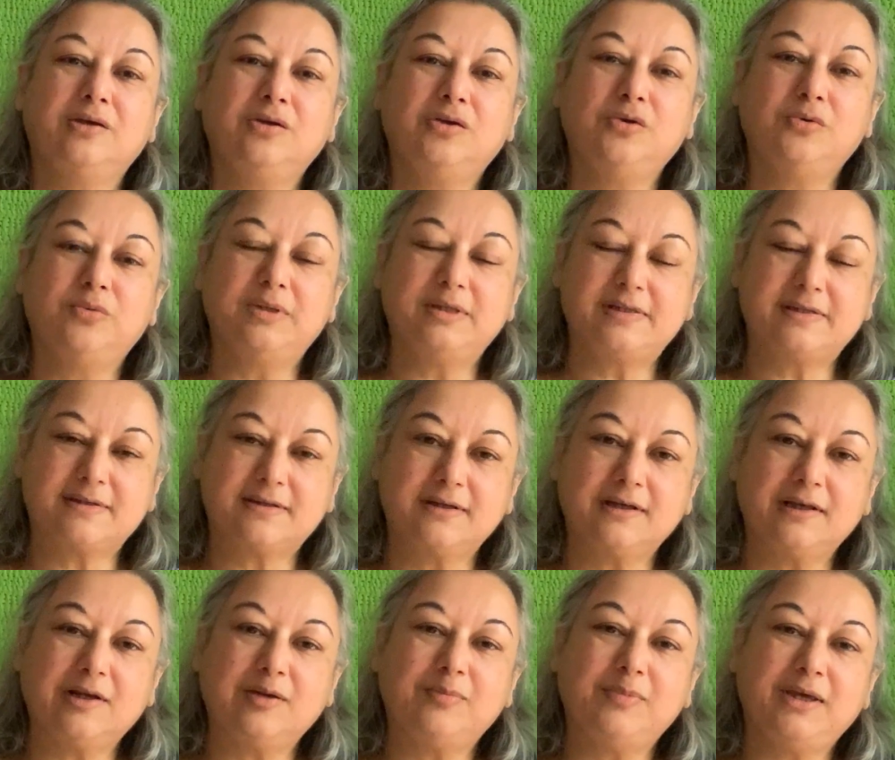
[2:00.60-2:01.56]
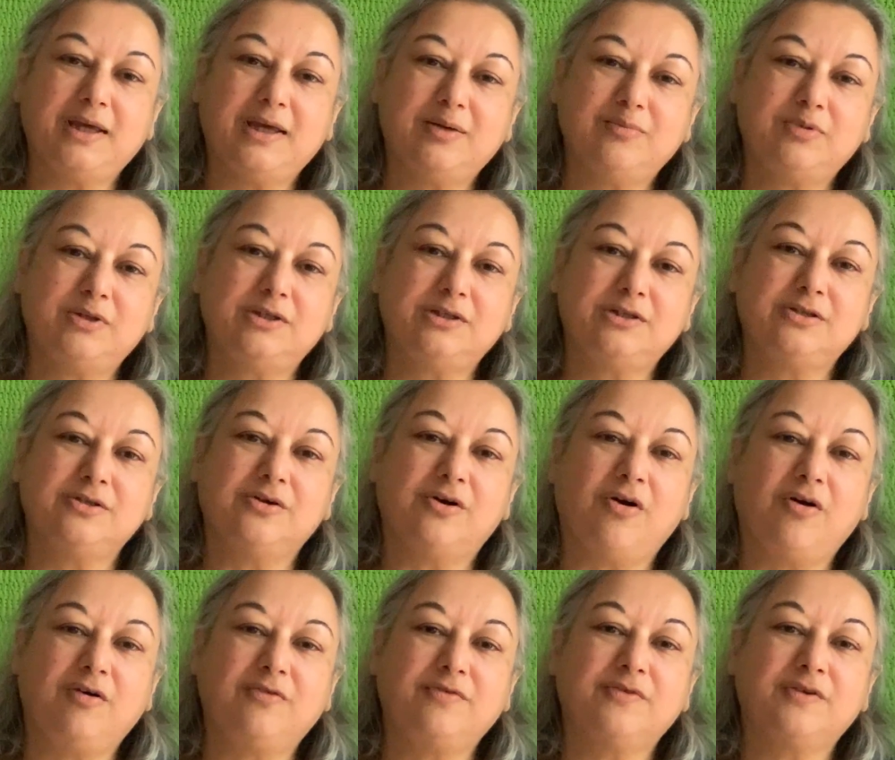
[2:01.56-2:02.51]
you will still be able to
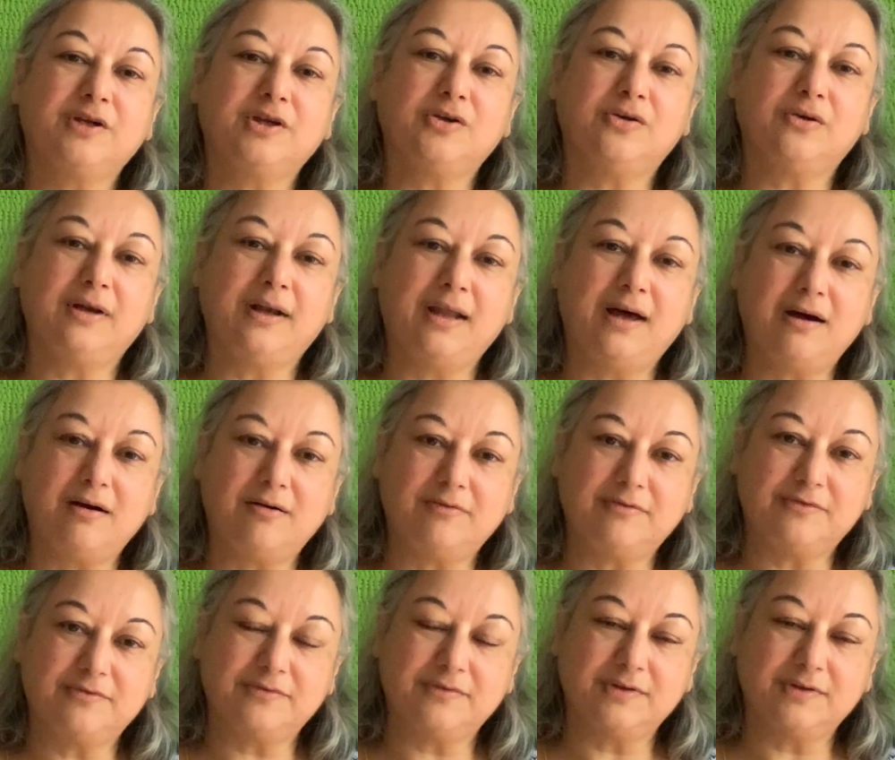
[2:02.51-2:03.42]
offer your love